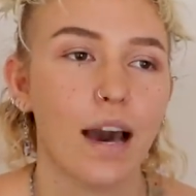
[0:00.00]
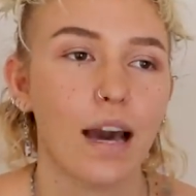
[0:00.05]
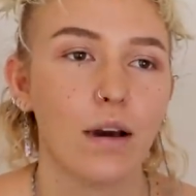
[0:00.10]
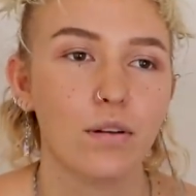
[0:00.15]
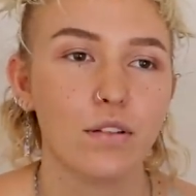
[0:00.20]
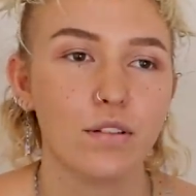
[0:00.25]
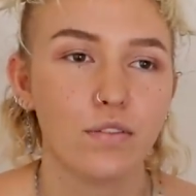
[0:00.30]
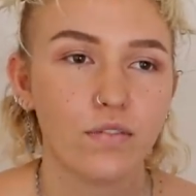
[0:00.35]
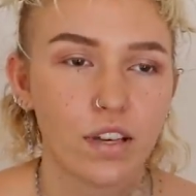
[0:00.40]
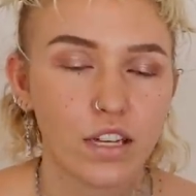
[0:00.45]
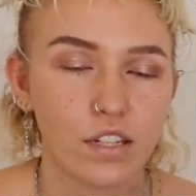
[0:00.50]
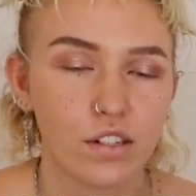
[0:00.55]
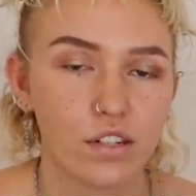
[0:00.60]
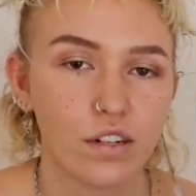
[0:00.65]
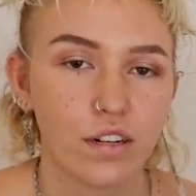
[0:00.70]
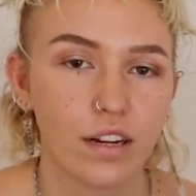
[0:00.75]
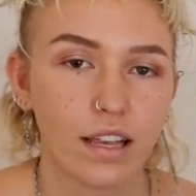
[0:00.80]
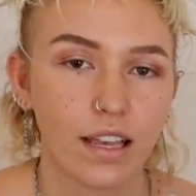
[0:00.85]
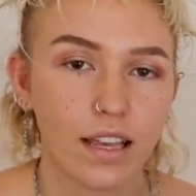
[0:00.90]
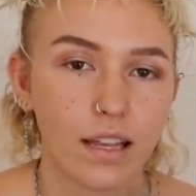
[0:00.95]
I was
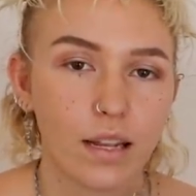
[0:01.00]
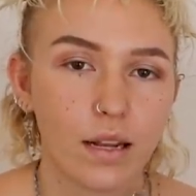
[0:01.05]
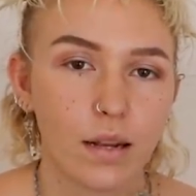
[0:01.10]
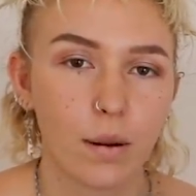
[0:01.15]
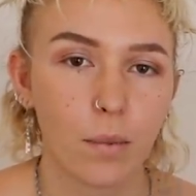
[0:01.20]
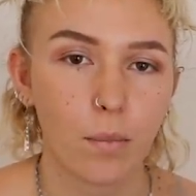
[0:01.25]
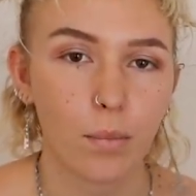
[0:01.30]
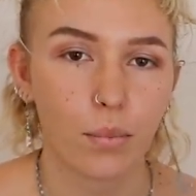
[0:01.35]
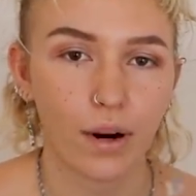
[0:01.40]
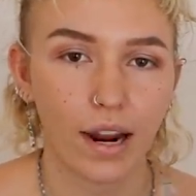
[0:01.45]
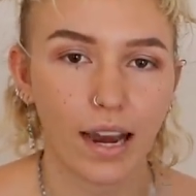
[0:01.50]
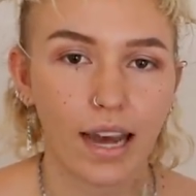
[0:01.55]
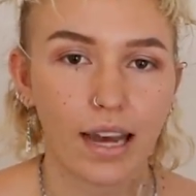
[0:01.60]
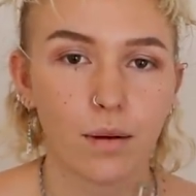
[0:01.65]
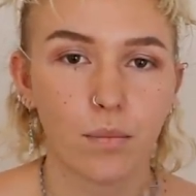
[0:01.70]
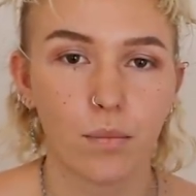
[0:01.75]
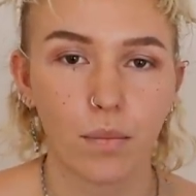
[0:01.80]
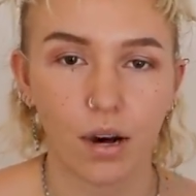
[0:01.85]
featured in Brad